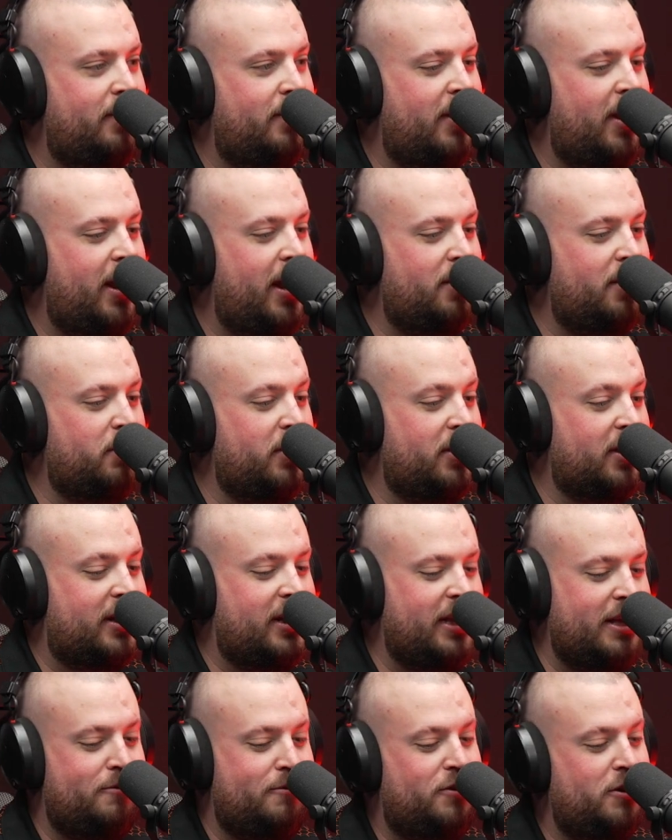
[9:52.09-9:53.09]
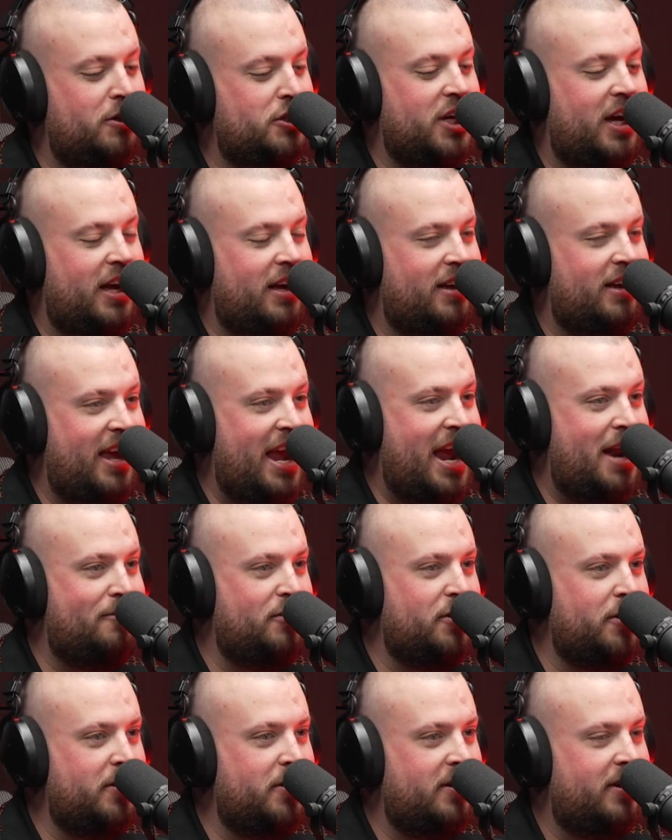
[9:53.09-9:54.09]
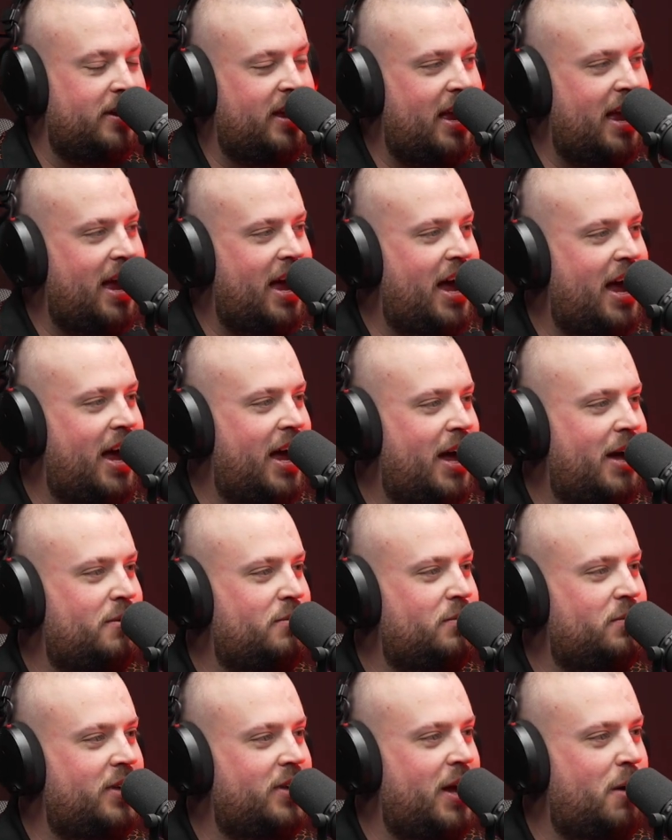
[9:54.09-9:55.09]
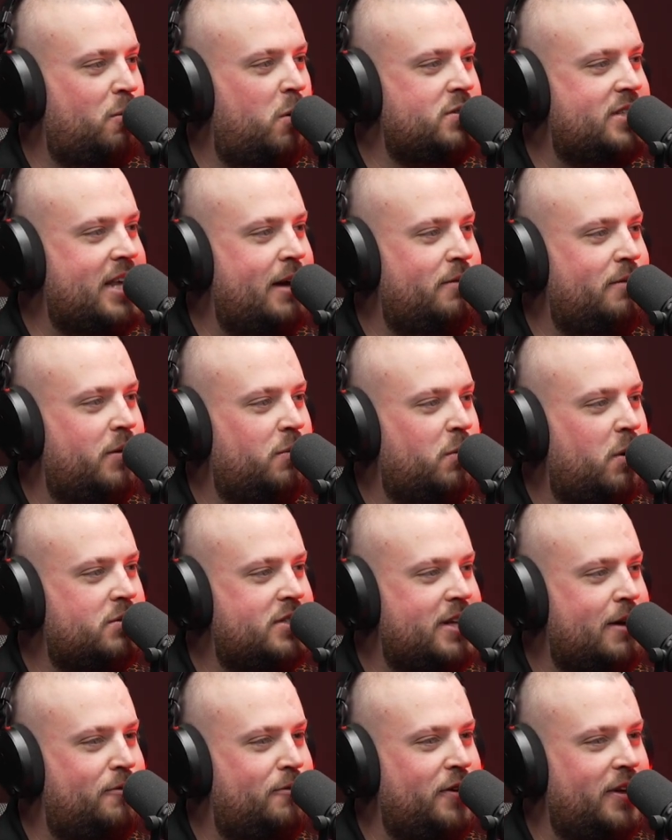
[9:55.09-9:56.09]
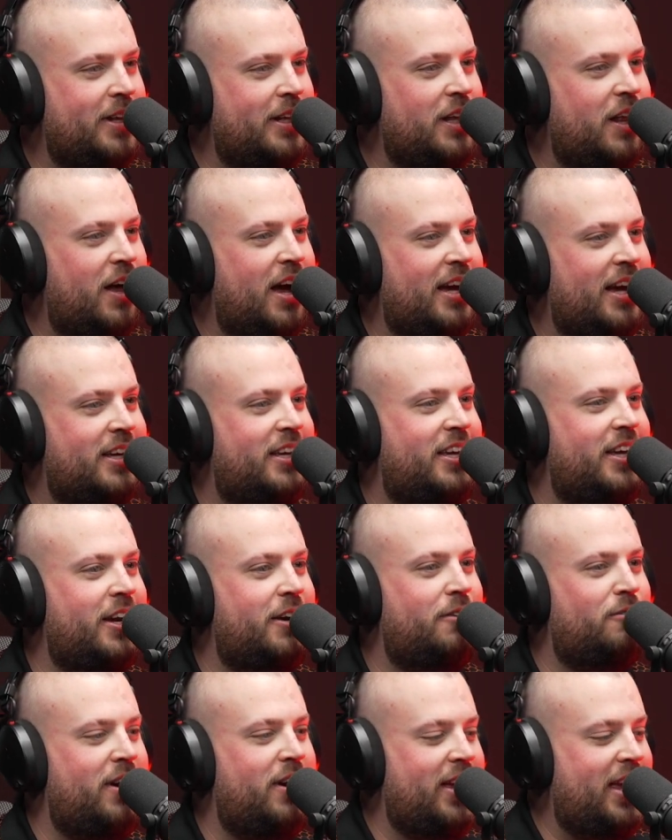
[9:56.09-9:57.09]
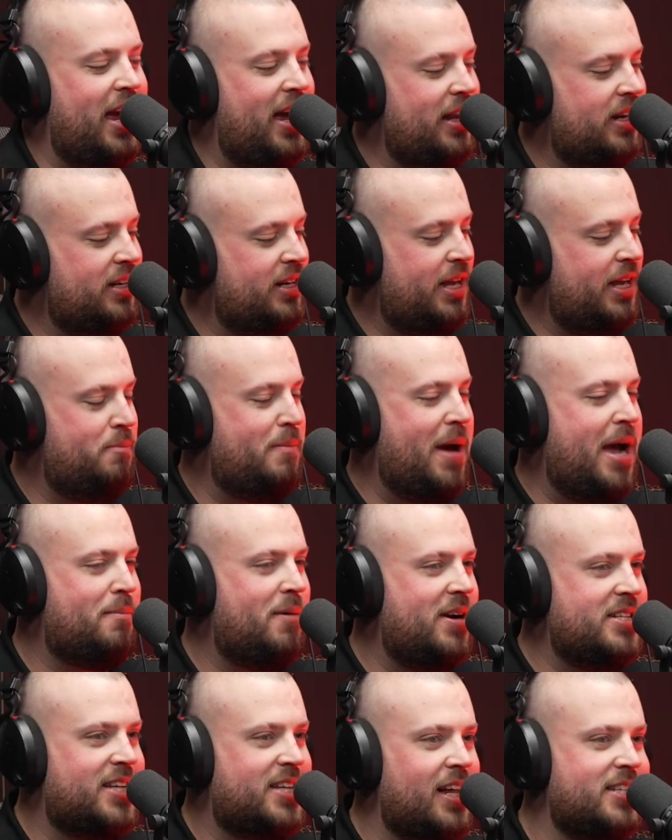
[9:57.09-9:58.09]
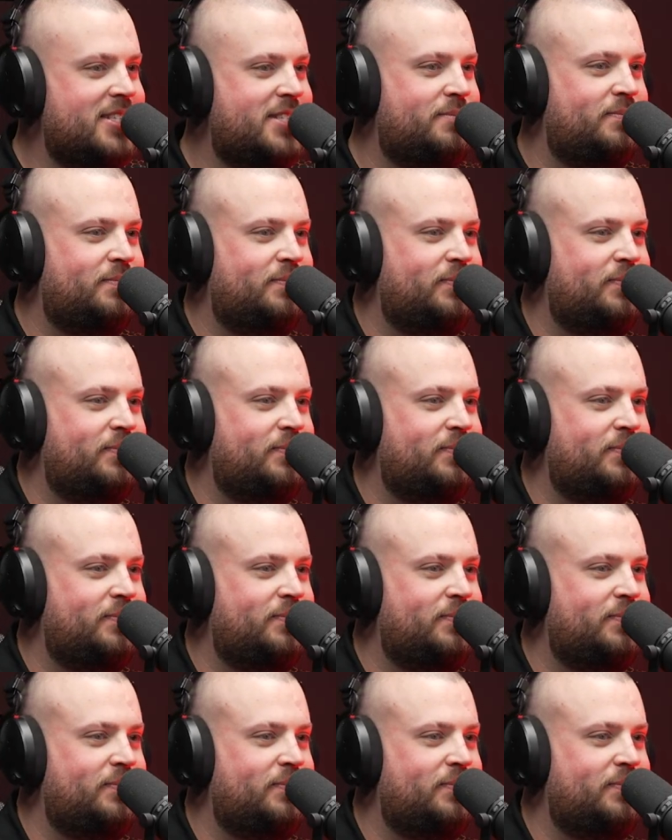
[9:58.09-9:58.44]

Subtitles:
with a clear future ahead of you? What was that feeling like, you know, running out in Magpies colours?